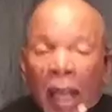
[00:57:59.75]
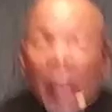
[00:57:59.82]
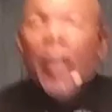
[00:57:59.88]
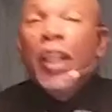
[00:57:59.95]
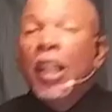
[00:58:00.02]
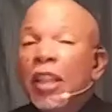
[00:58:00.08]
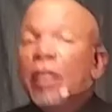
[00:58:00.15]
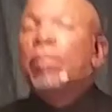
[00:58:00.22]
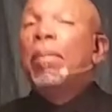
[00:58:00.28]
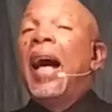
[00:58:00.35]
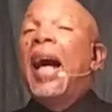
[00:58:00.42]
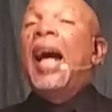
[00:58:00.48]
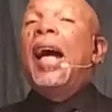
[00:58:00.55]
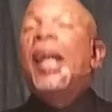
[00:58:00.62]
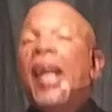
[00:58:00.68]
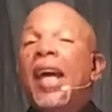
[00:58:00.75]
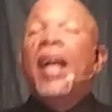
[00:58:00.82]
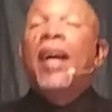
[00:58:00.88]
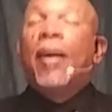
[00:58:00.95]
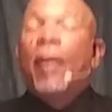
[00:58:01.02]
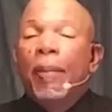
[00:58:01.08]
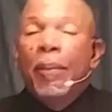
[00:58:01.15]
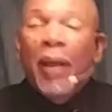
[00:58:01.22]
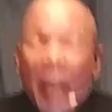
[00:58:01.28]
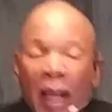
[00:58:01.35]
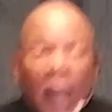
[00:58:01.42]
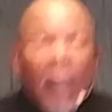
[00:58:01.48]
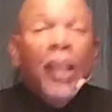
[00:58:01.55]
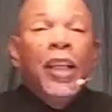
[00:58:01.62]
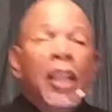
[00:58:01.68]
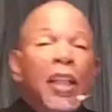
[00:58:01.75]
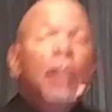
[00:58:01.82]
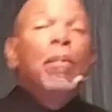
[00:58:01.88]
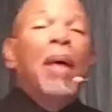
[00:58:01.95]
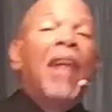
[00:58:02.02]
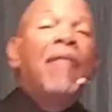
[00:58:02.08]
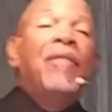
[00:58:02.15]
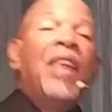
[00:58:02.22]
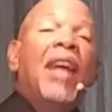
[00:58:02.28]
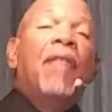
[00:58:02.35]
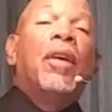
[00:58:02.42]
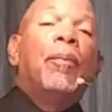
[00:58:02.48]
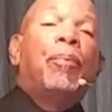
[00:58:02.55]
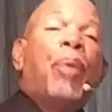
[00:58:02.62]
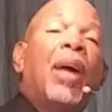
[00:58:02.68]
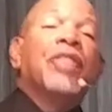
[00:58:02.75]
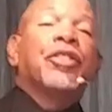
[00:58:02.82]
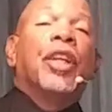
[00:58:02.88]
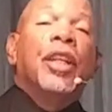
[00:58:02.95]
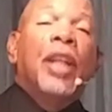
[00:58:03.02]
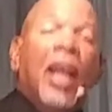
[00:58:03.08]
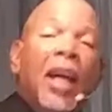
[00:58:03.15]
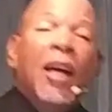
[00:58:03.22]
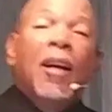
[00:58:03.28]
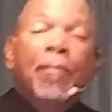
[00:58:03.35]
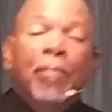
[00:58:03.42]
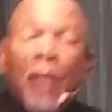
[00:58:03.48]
is my help. He's my very present help.